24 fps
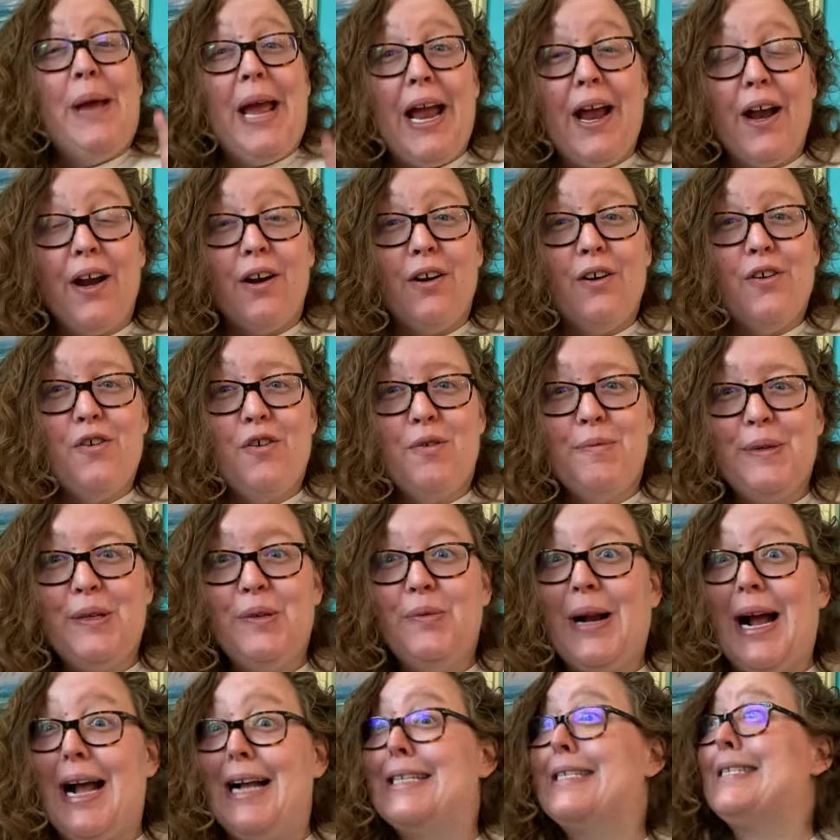
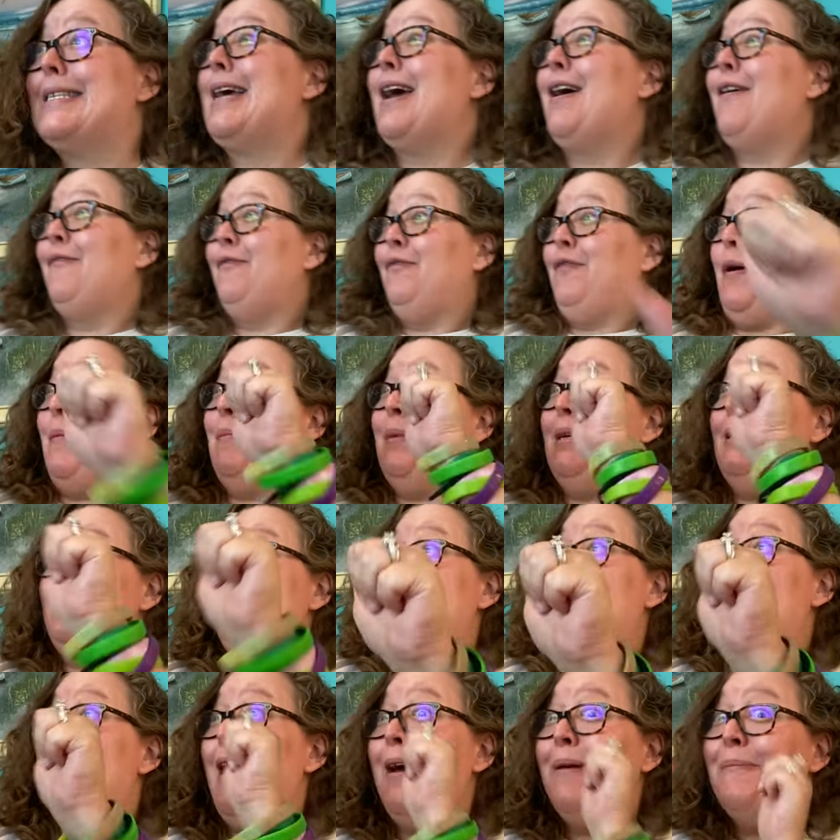paranormal recs from a
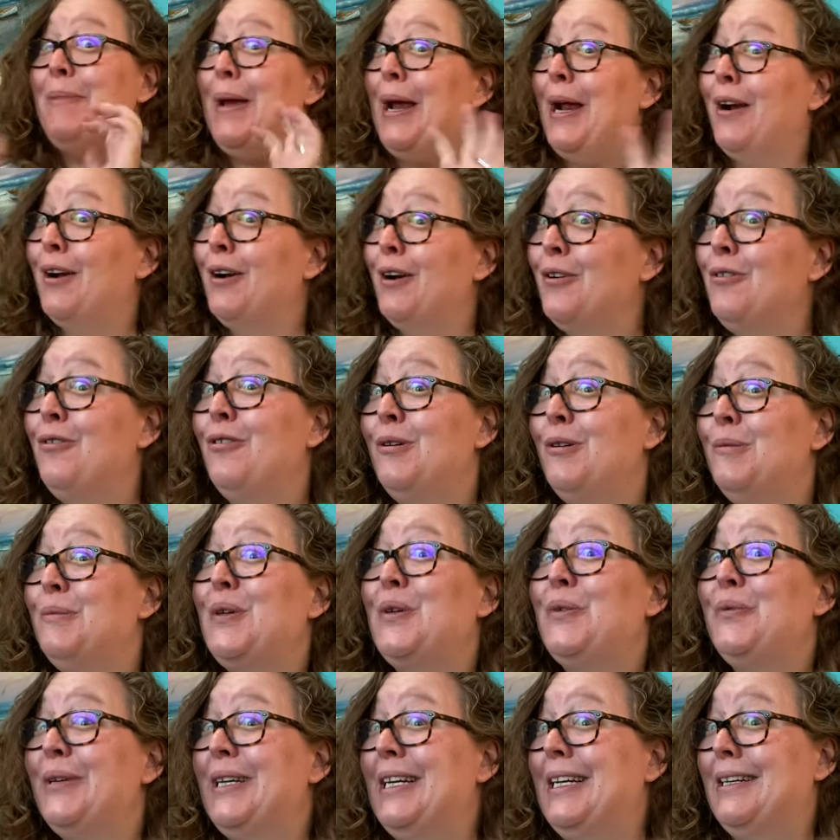
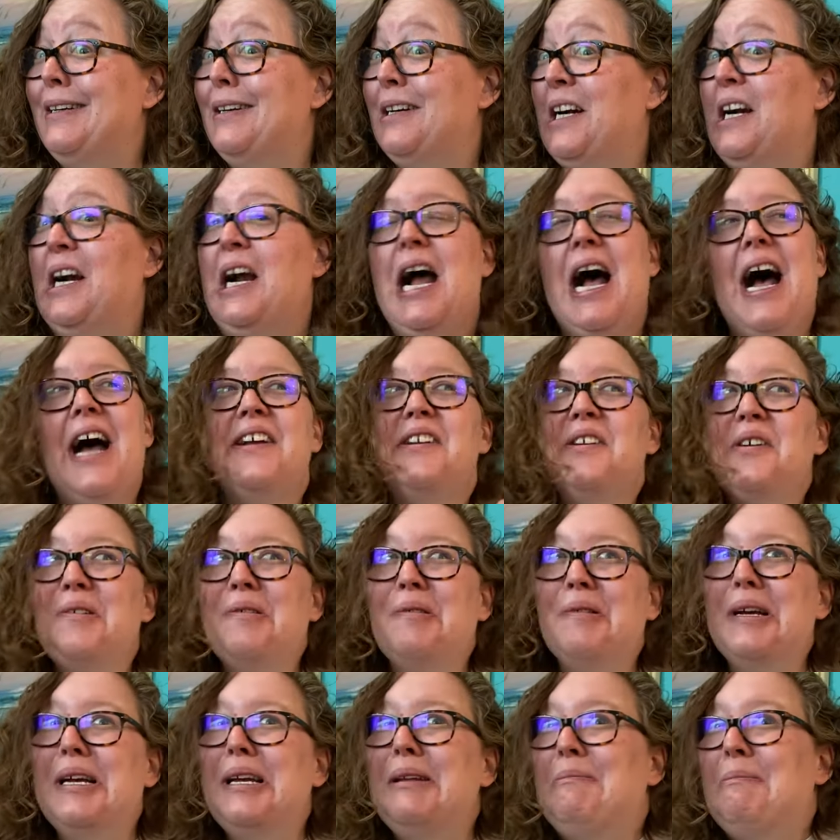non-paranormal reader. I don't
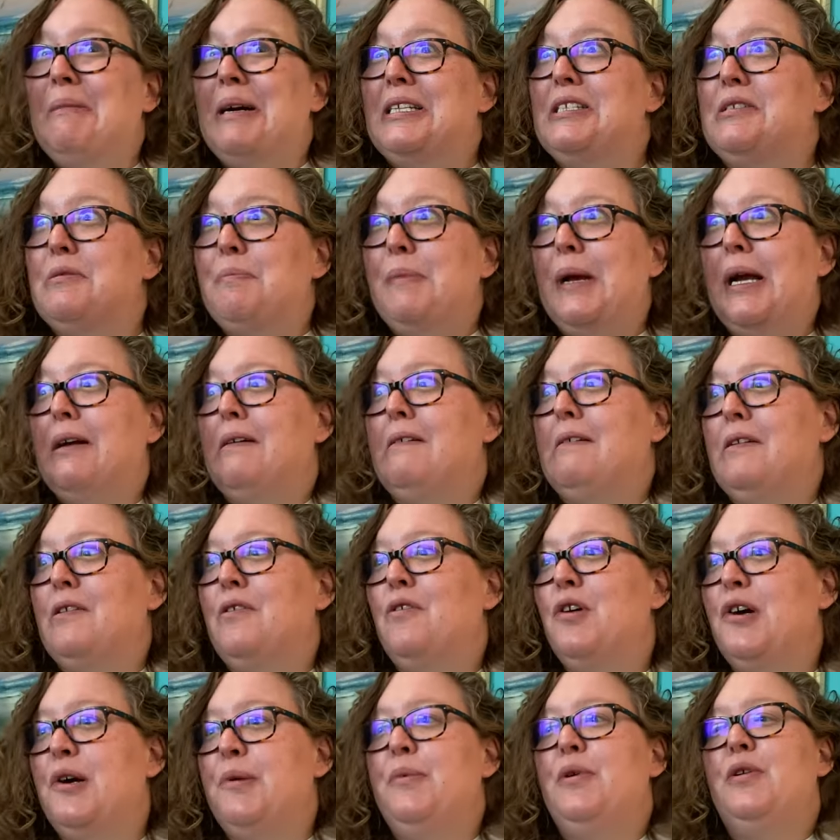read much
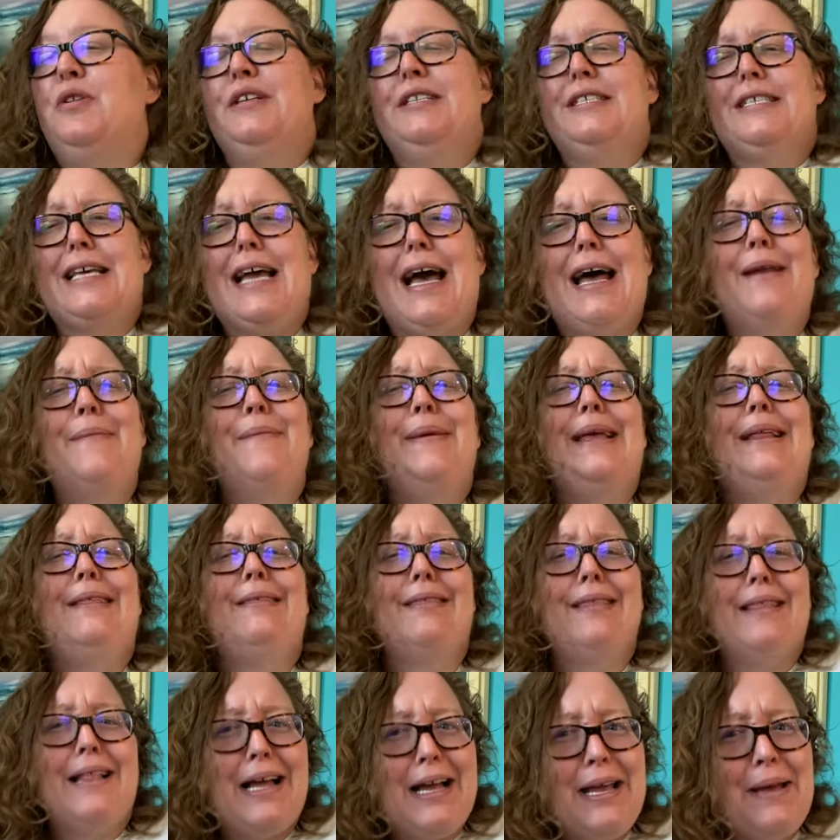paranormal. It's got to be
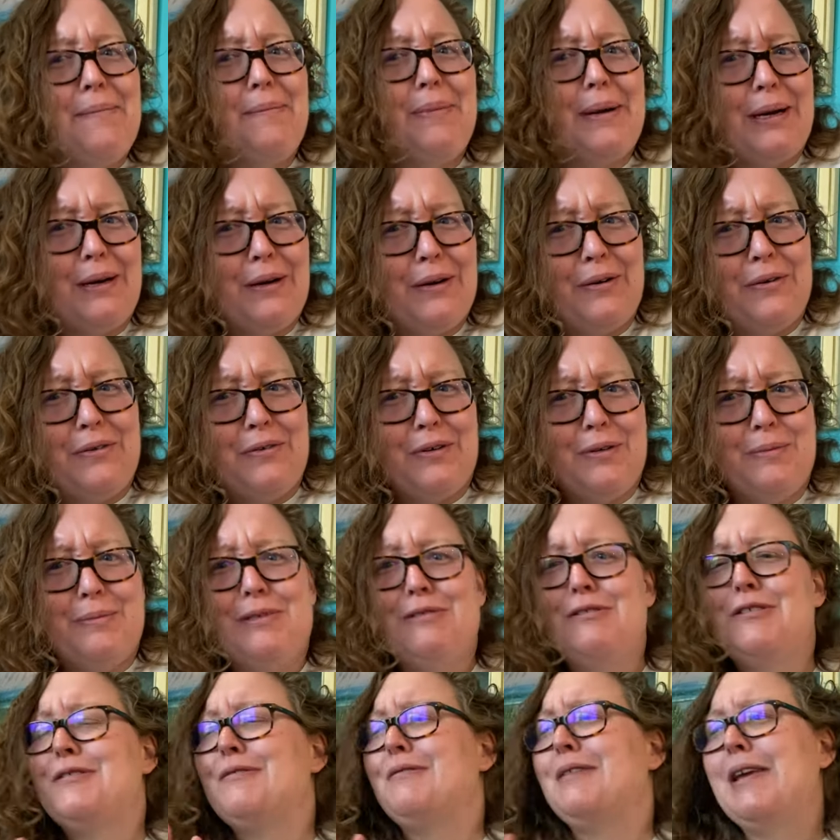light
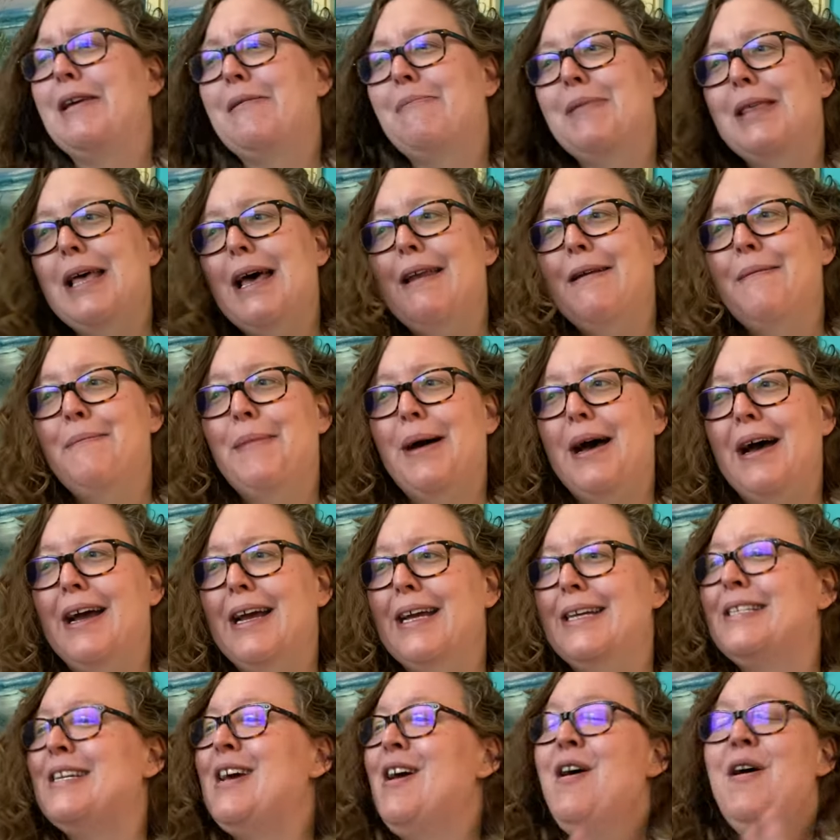paranormal. So keep that in
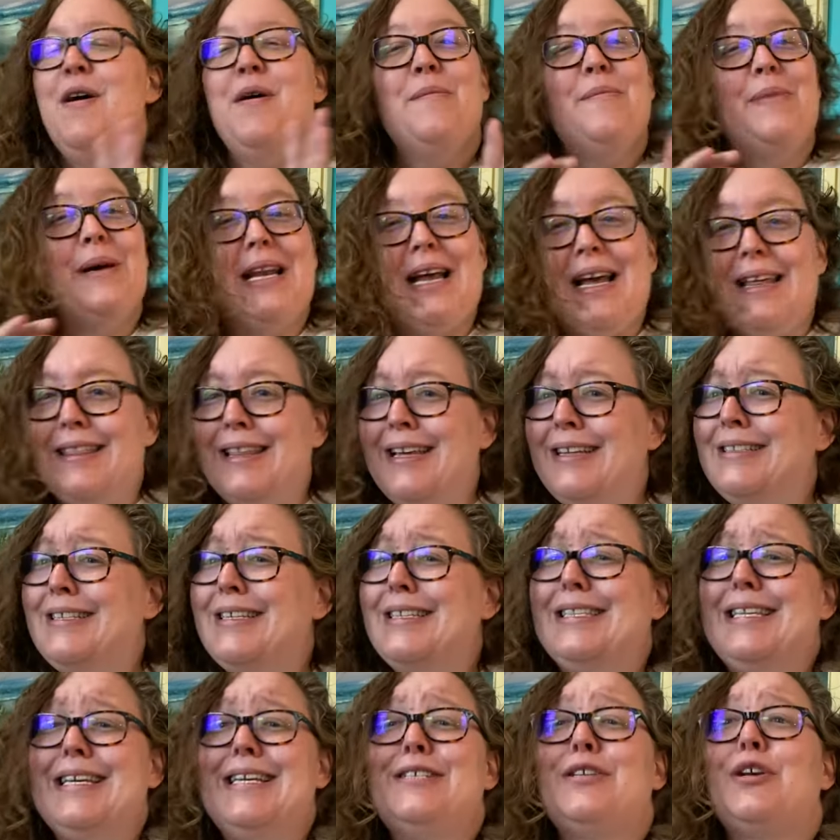mind. But I think
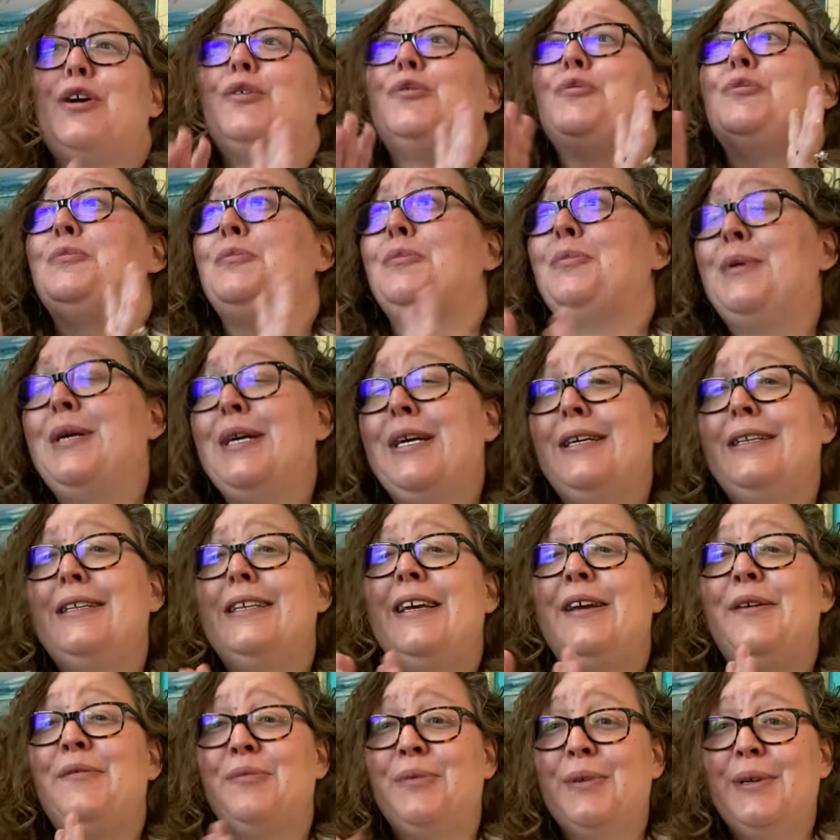that these are
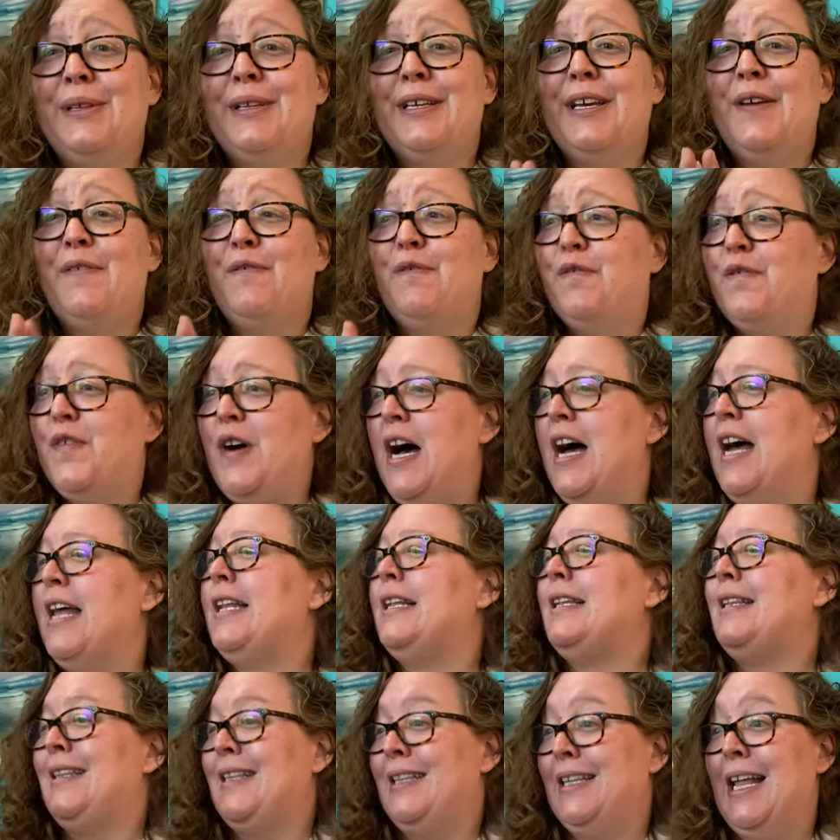really, really
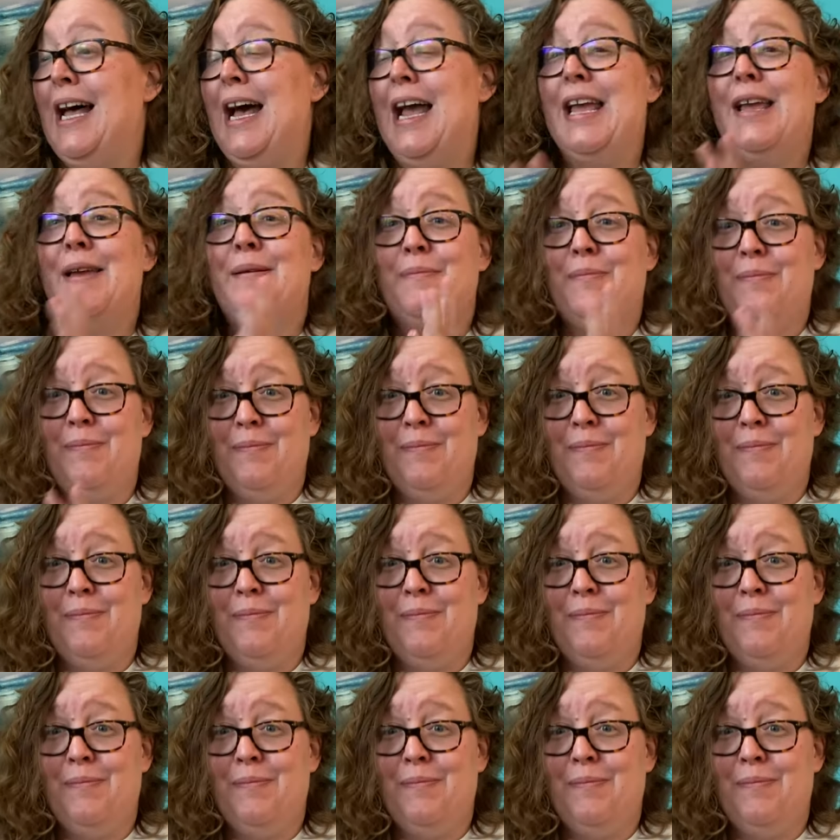fun, light